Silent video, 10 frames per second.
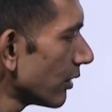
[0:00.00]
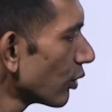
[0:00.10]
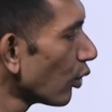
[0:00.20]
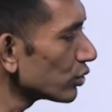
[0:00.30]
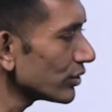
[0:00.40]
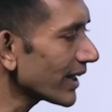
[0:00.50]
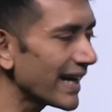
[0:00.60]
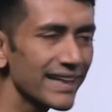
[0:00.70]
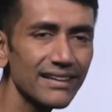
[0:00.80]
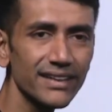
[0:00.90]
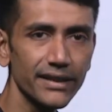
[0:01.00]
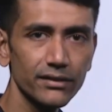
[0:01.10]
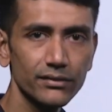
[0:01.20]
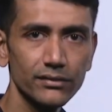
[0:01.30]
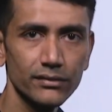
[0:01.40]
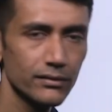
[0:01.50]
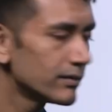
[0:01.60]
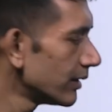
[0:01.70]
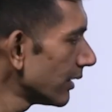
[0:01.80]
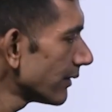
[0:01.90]
goes on the right hand side.
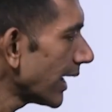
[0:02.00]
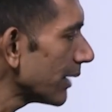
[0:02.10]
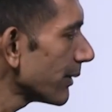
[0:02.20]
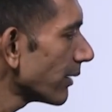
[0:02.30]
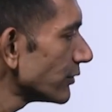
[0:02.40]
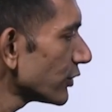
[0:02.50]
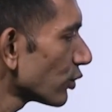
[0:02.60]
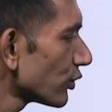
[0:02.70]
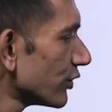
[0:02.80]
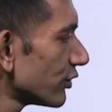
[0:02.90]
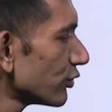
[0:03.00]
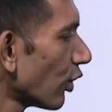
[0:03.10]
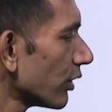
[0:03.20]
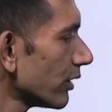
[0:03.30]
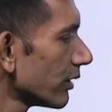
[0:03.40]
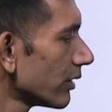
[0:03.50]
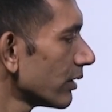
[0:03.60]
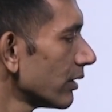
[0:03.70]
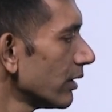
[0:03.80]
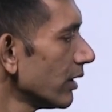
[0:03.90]
That becomes 0. So this is gone.
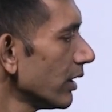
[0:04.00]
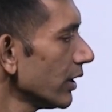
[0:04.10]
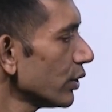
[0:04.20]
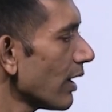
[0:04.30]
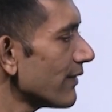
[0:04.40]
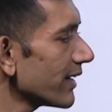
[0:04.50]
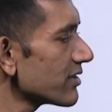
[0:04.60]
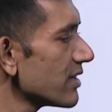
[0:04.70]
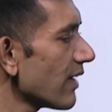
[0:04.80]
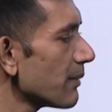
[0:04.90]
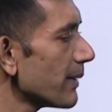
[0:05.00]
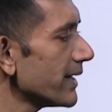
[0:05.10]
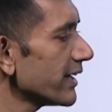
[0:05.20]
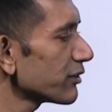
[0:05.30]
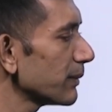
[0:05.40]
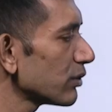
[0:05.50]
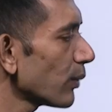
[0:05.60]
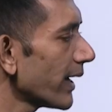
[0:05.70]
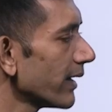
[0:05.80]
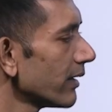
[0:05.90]
You have x dy by dx plus
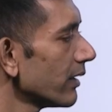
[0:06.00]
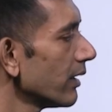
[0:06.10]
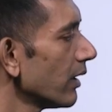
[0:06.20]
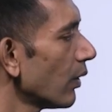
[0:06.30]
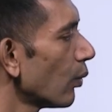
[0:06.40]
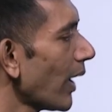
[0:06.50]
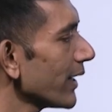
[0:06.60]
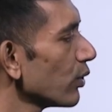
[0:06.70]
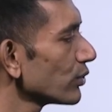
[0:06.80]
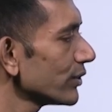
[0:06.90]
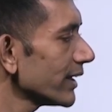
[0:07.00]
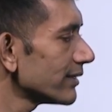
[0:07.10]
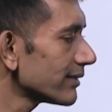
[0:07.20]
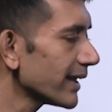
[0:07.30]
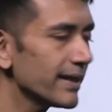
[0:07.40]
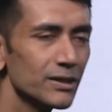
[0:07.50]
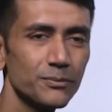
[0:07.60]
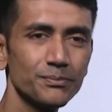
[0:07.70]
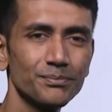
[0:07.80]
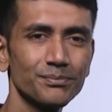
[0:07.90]
y. Y goes on the other side.
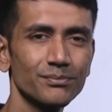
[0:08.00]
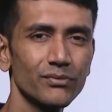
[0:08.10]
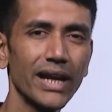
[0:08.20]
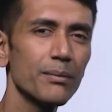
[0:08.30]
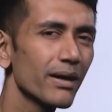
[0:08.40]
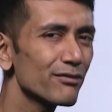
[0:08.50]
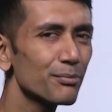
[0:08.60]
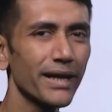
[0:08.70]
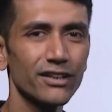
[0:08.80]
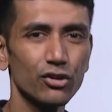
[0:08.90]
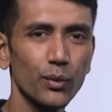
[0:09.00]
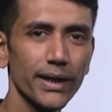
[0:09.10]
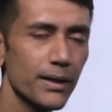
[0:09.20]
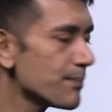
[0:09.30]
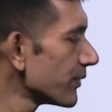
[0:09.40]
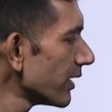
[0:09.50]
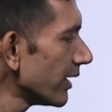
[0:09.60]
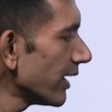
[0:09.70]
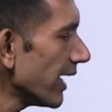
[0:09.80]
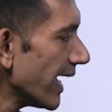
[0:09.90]
that becomes minus y.
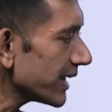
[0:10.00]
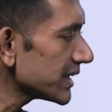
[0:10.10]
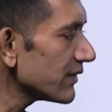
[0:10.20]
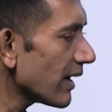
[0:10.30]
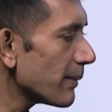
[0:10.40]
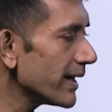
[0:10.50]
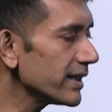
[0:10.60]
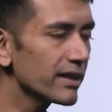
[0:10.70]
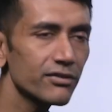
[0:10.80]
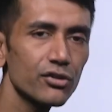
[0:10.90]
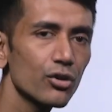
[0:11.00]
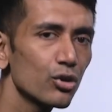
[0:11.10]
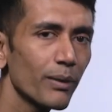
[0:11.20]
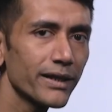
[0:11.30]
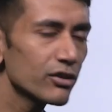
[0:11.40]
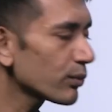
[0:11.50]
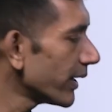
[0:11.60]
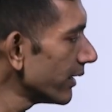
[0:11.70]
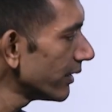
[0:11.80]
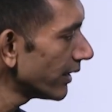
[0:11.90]
X dy by dx is equal to minus y.
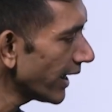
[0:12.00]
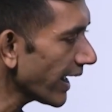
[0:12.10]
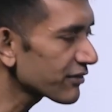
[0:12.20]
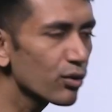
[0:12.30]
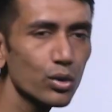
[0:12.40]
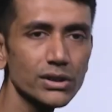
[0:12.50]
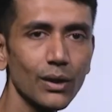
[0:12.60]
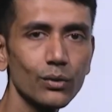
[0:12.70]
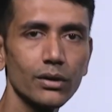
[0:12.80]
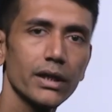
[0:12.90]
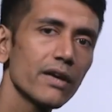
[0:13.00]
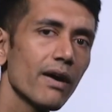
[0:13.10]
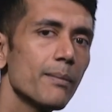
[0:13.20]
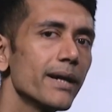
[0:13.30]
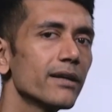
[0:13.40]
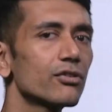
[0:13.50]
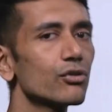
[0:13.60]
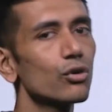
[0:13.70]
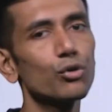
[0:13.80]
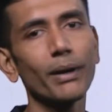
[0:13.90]
X goes down, dy by dx is
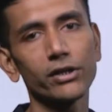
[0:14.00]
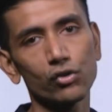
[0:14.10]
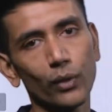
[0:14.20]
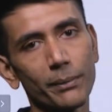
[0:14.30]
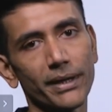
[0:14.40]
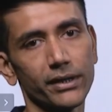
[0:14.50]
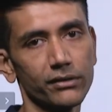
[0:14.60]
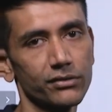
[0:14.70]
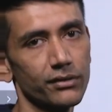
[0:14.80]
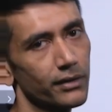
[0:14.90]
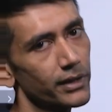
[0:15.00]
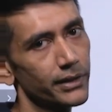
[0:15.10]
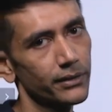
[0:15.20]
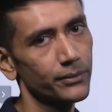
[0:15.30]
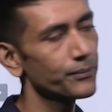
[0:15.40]
equal to minus y by x. Clear?